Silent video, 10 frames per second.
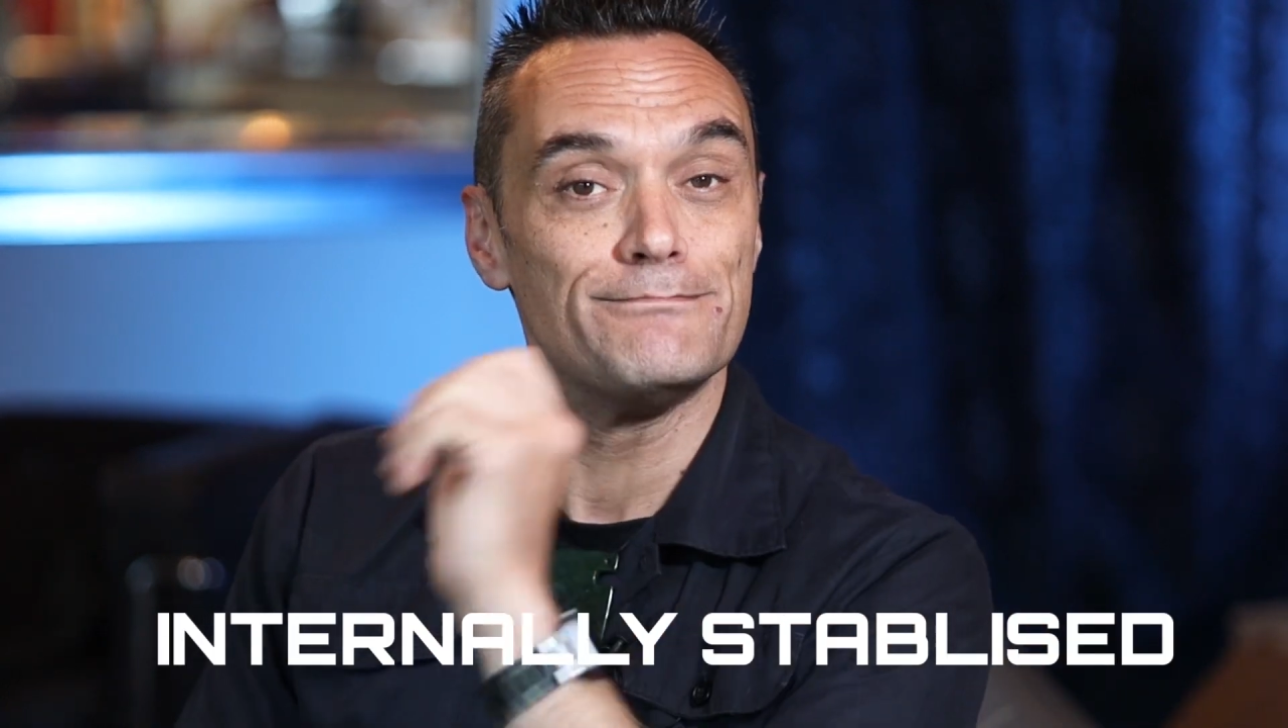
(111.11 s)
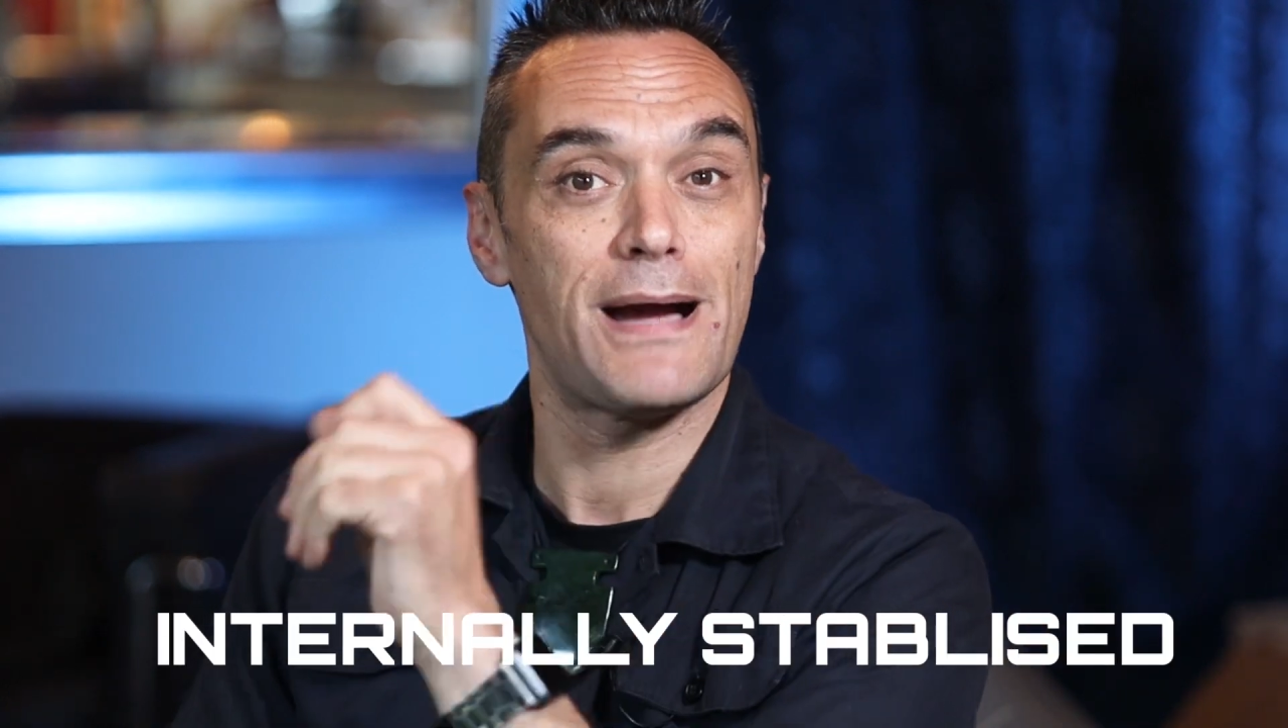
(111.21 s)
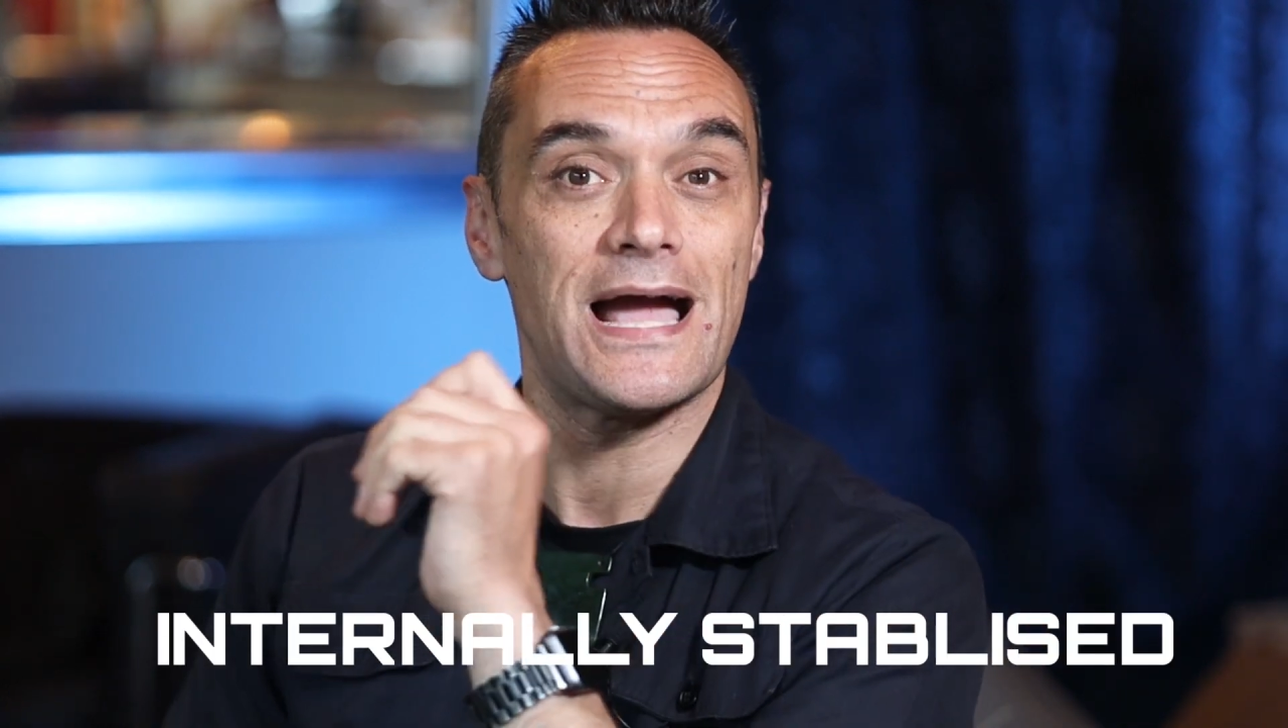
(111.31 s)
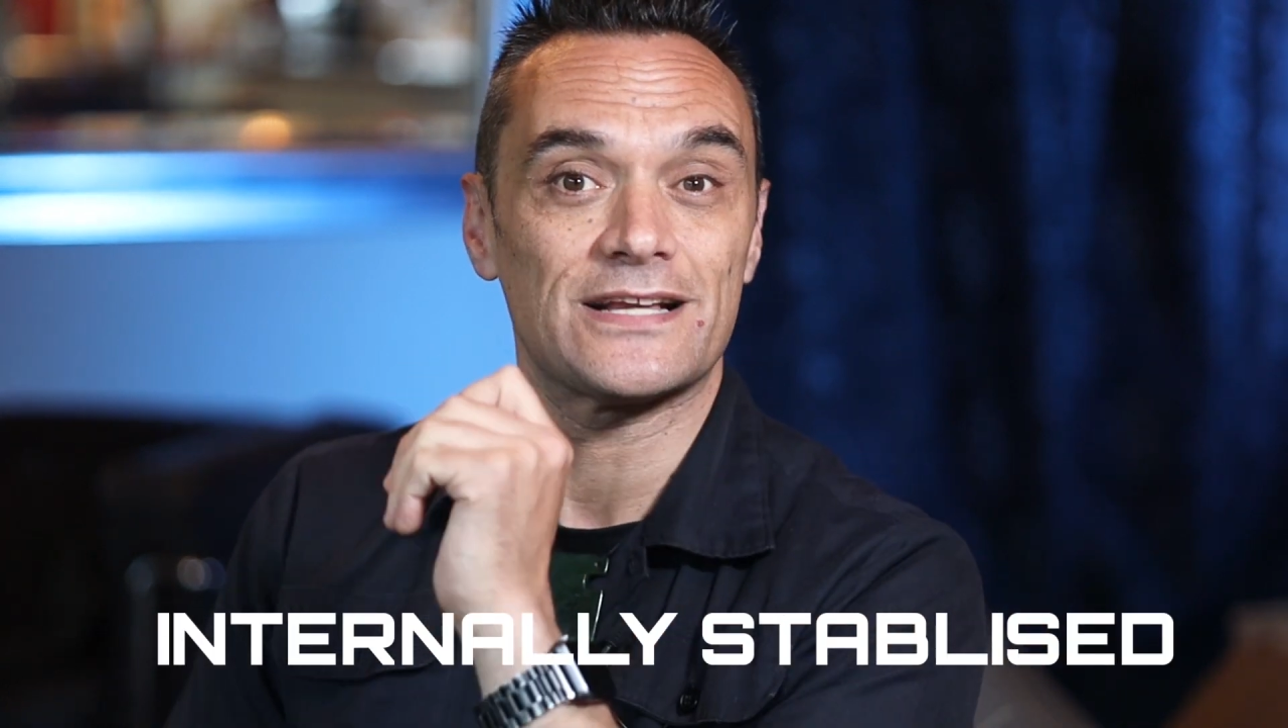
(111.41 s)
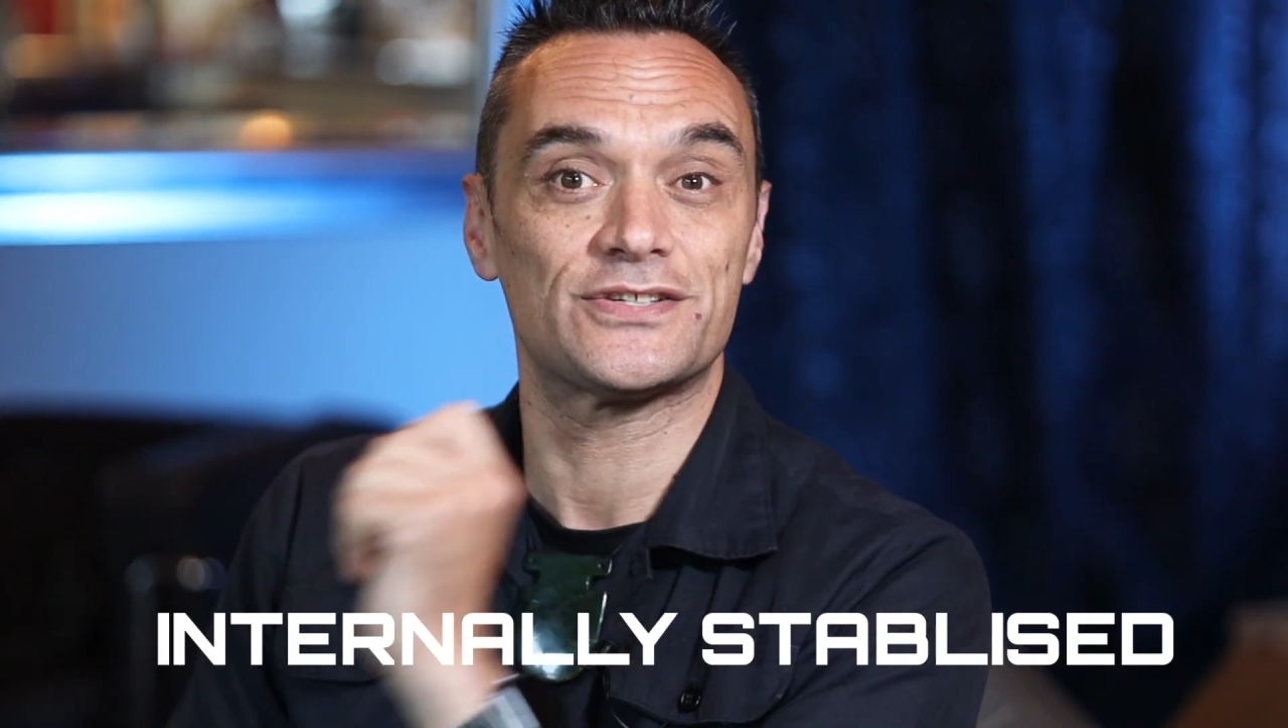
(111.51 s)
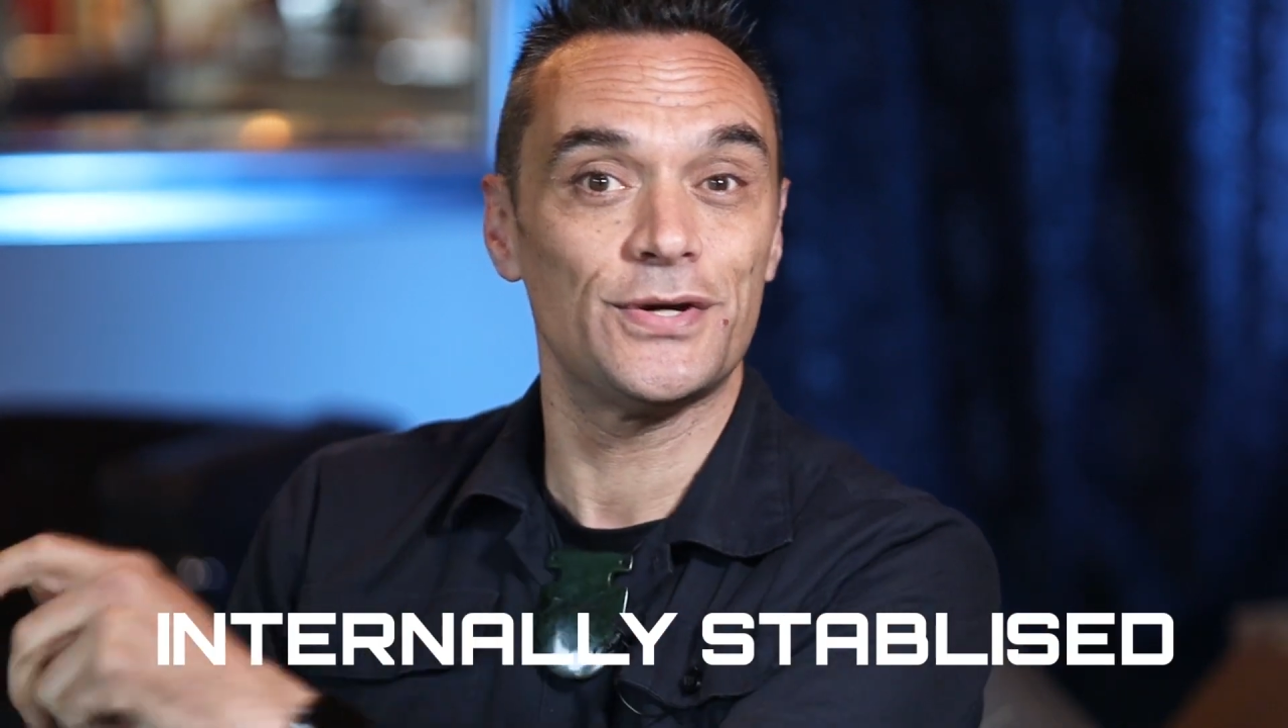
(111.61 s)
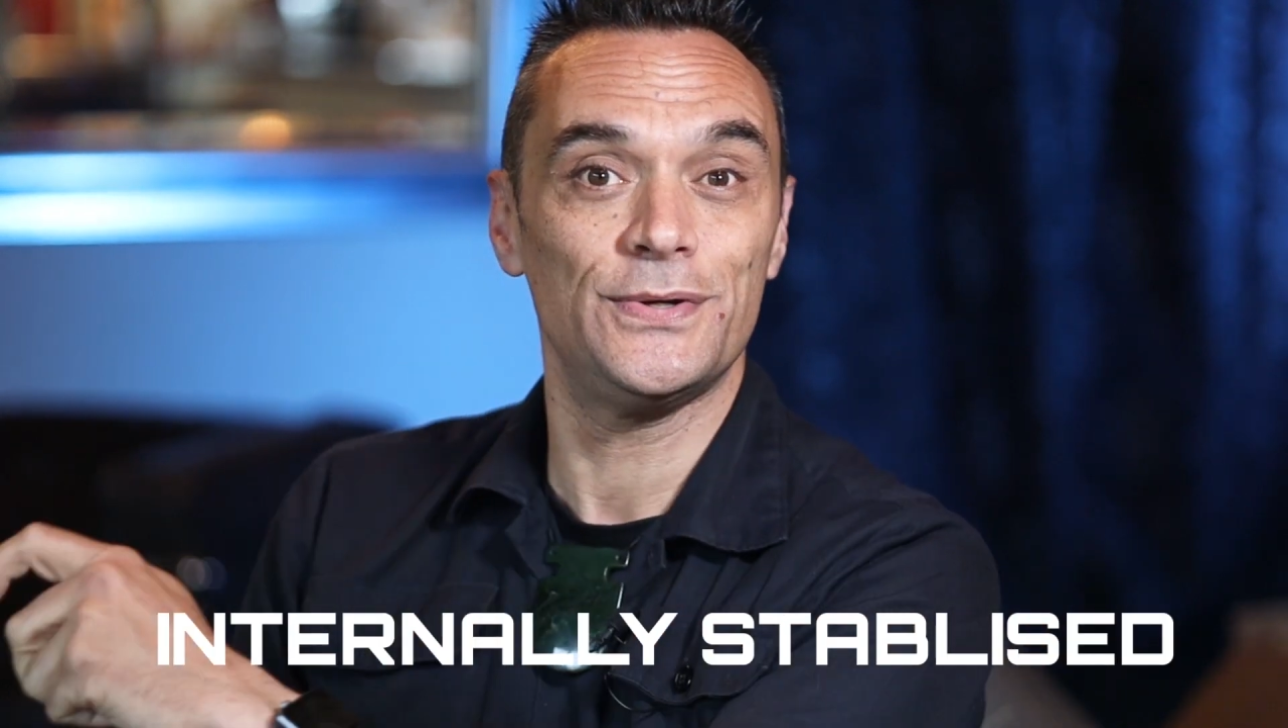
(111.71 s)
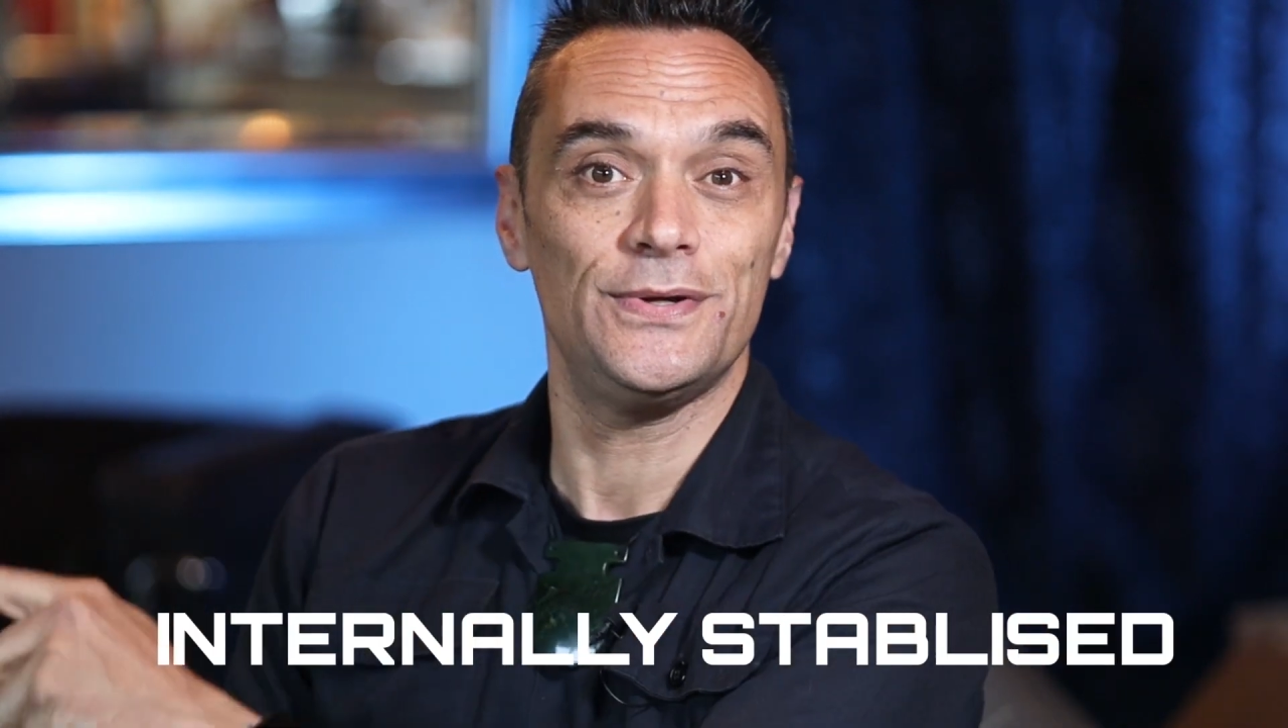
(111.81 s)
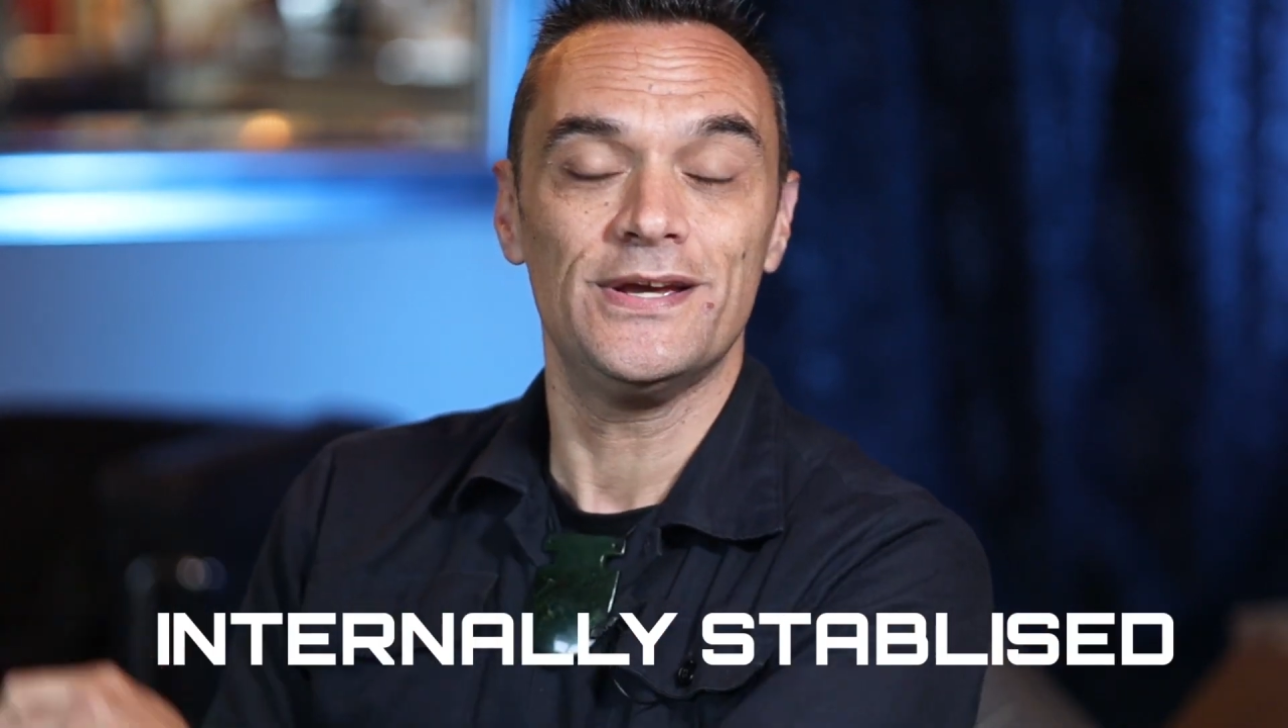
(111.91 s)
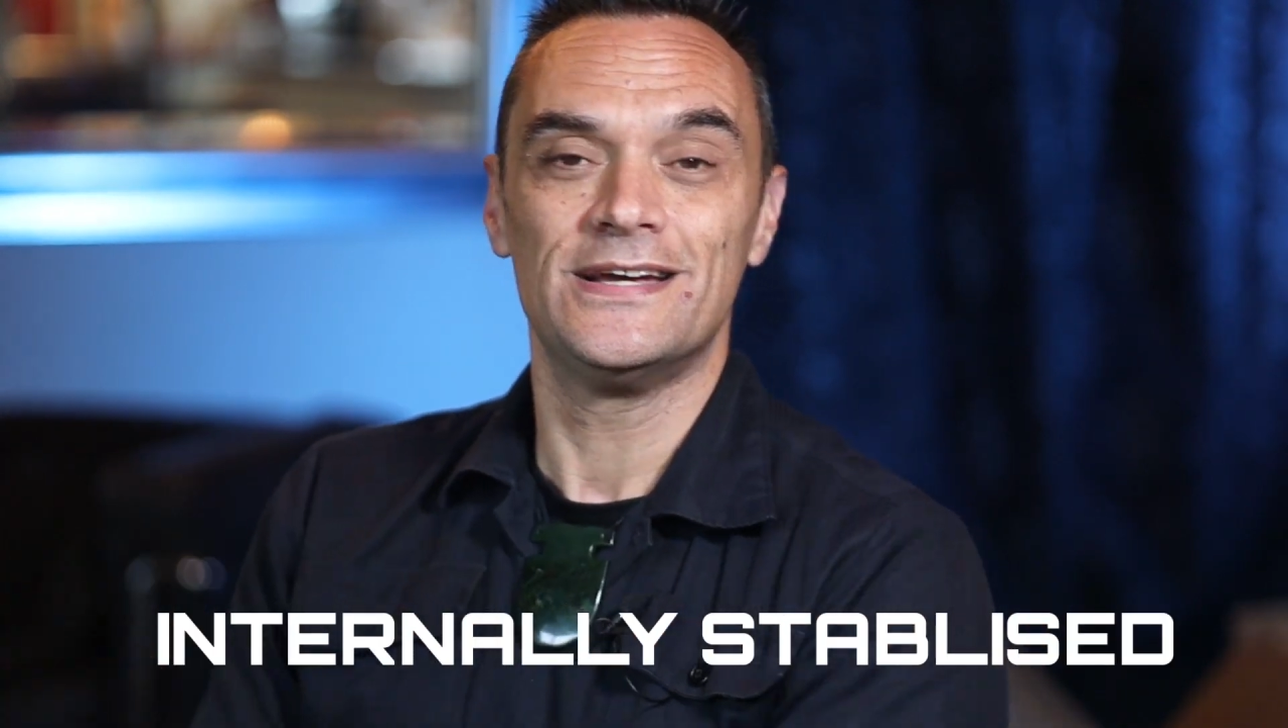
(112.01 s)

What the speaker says: Mark II.